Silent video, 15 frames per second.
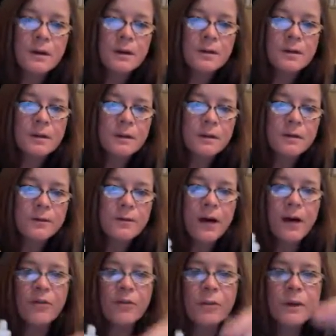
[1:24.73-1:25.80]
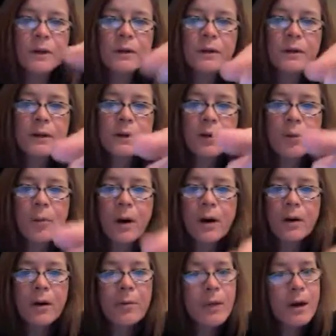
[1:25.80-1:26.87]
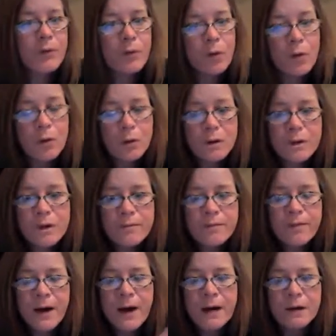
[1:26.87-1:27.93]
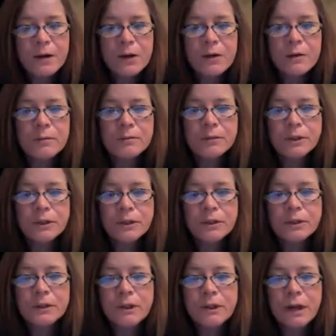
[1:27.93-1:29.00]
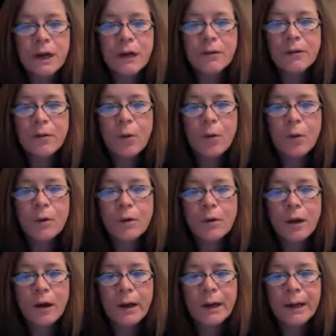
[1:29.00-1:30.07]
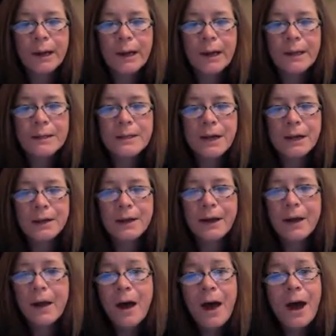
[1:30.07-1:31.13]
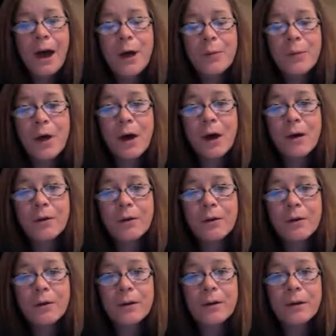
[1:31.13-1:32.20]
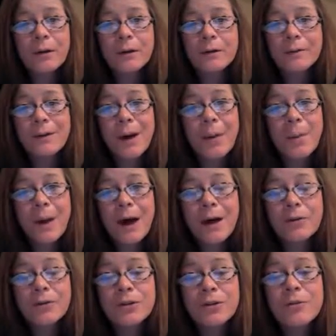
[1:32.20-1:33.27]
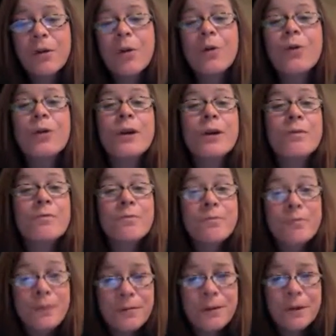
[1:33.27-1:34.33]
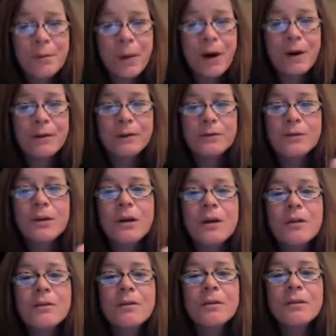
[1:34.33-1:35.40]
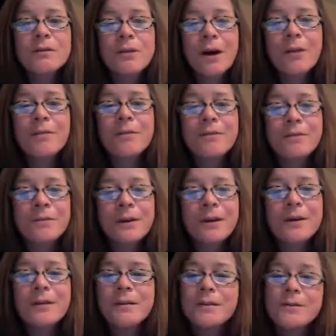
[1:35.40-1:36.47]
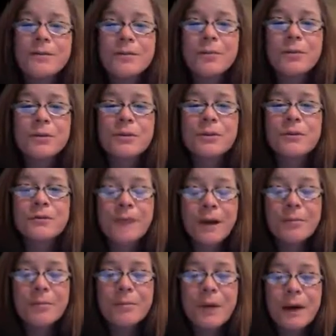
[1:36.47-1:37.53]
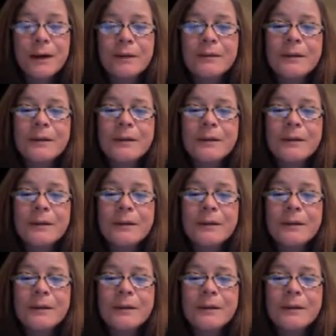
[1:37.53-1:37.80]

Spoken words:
It's a little 5 milliliter bottle. I'm having a hard time finding them. I've ordered, I can't tell you, I'm the owner of about 250 bottles that don't fit the Super 2 VapeMate.